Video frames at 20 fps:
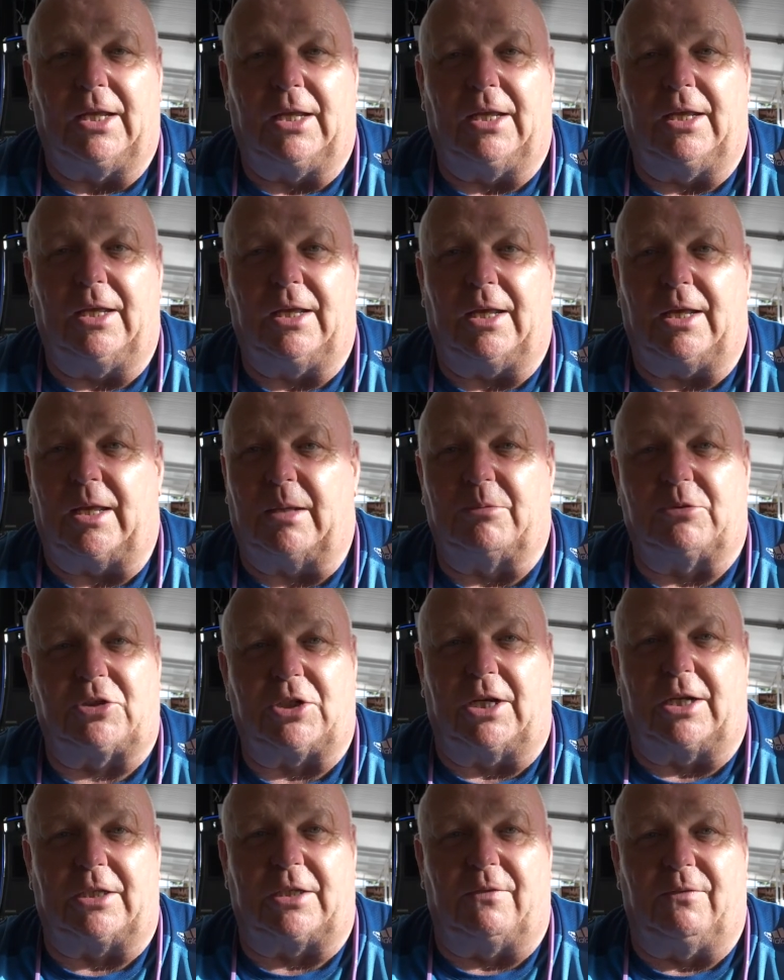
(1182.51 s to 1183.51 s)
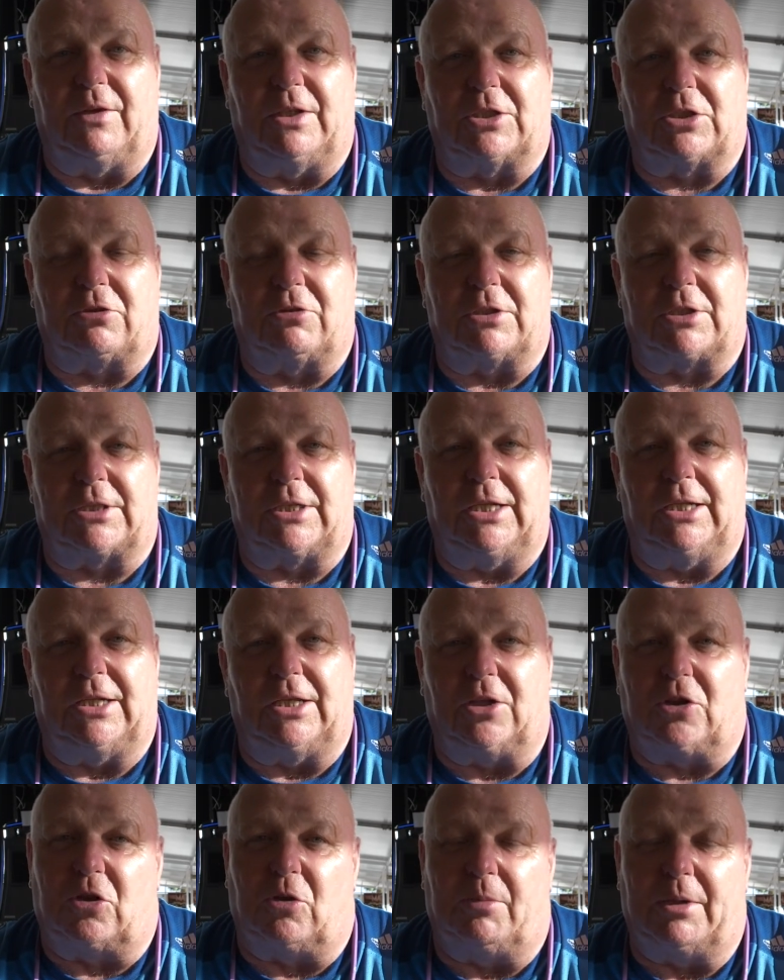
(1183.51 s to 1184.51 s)
I'm trying to convince
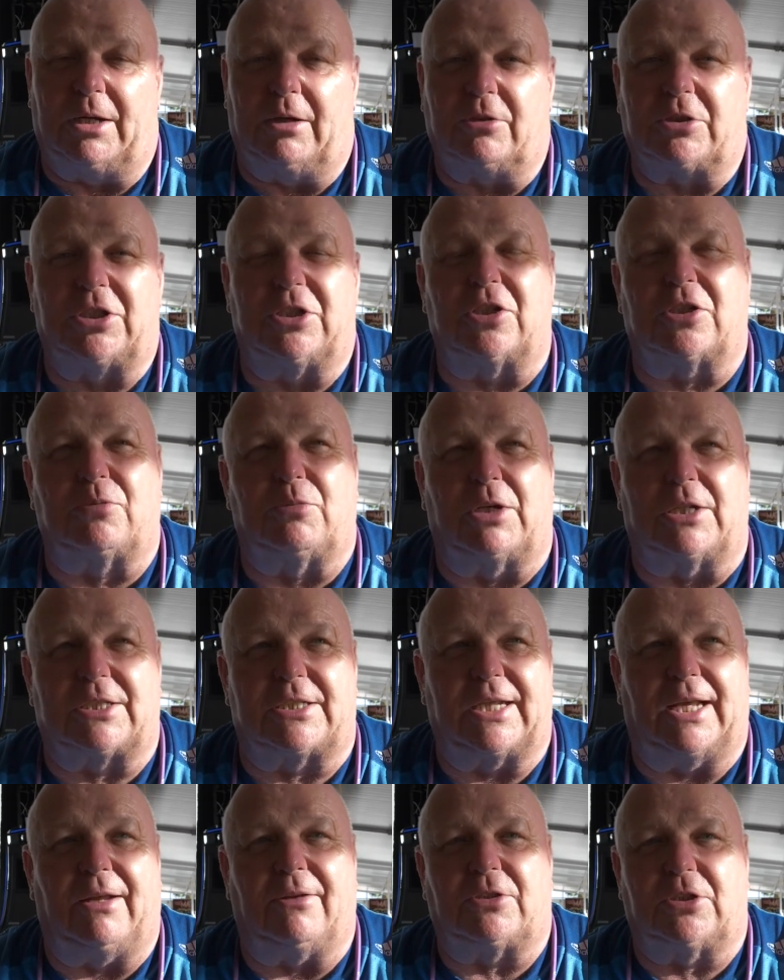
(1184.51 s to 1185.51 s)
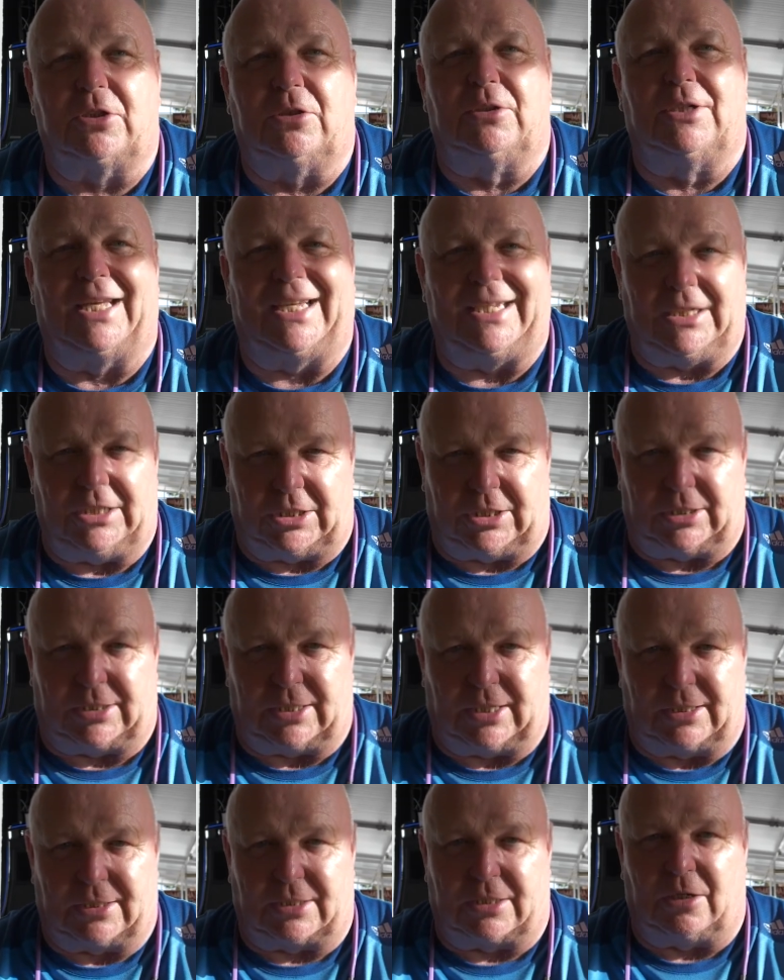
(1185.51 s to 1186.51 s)
Christina to come out. She doesn't want to stay out too late, she
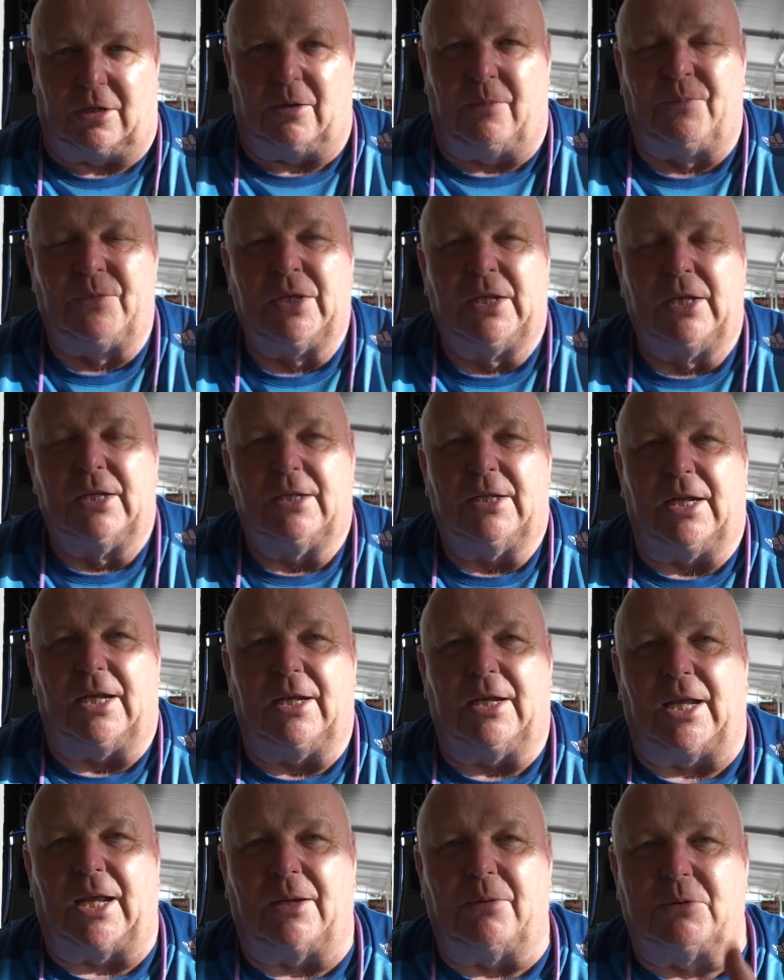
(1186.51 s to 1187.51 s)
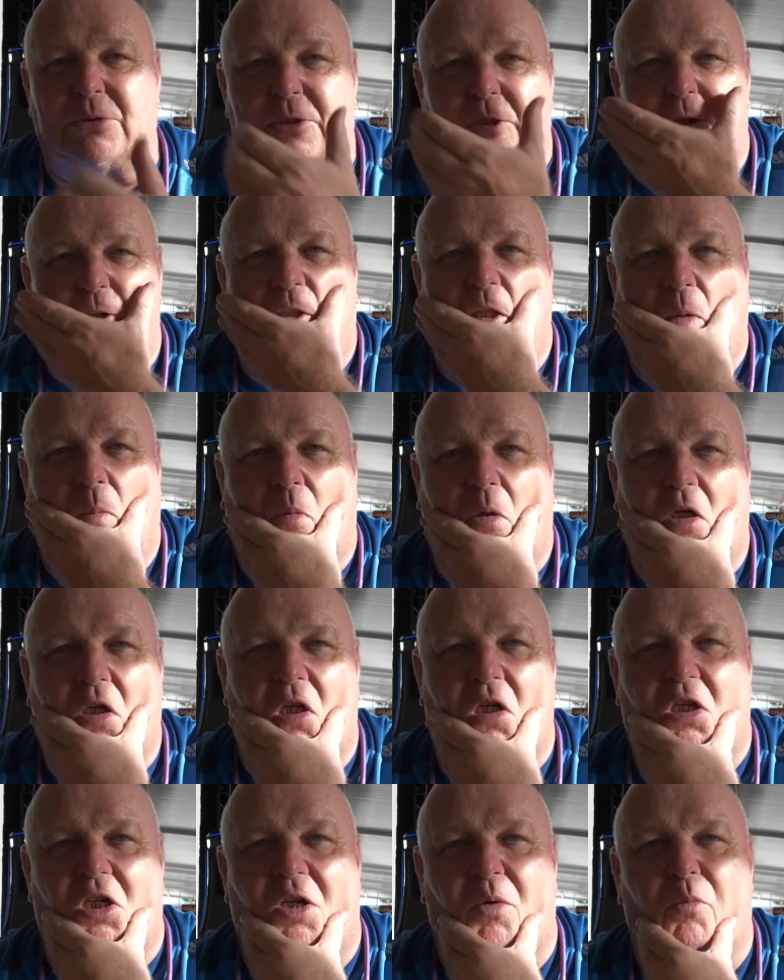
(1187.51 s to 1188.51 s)
said. So I was under the
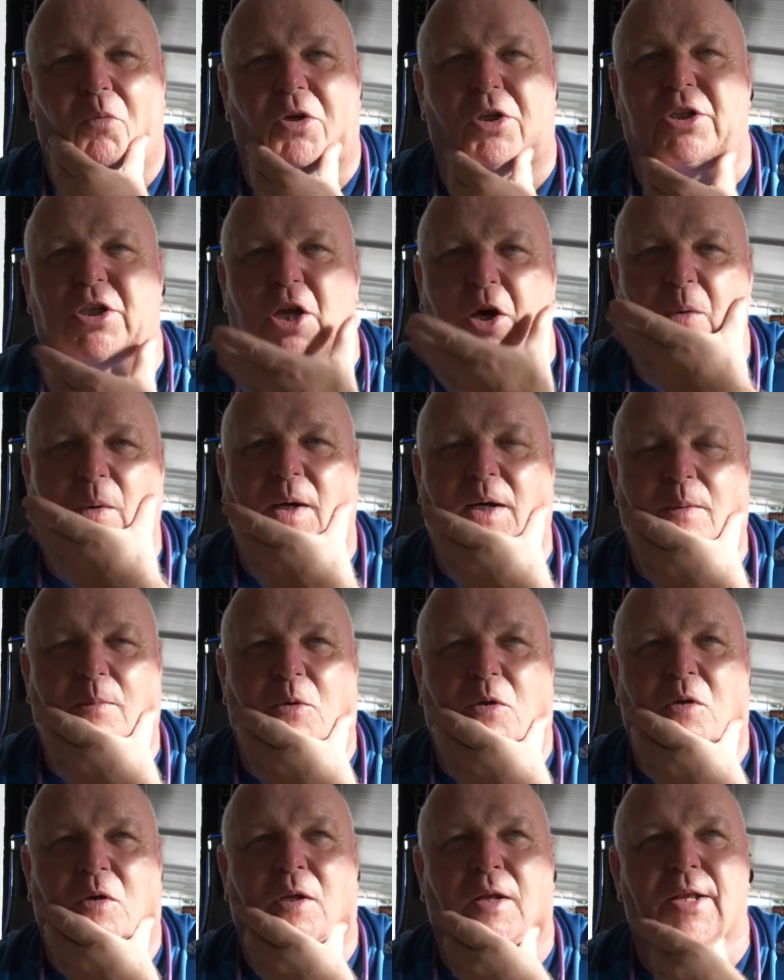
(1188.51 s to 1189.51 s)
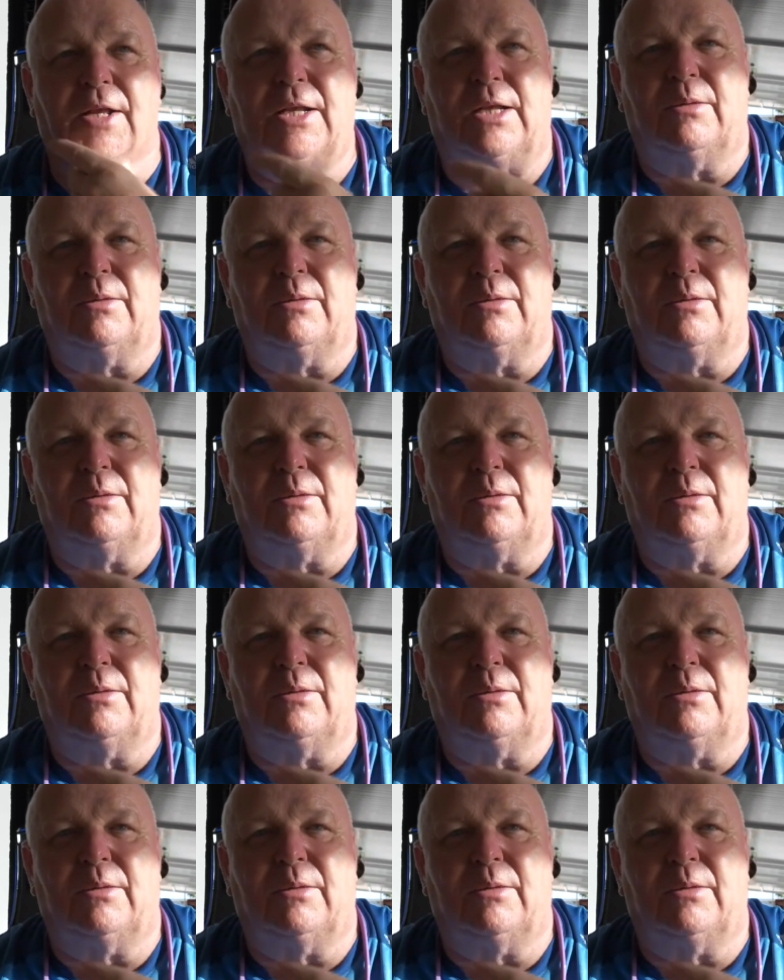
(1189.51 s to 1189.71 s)
impression she didn't want to go anymore.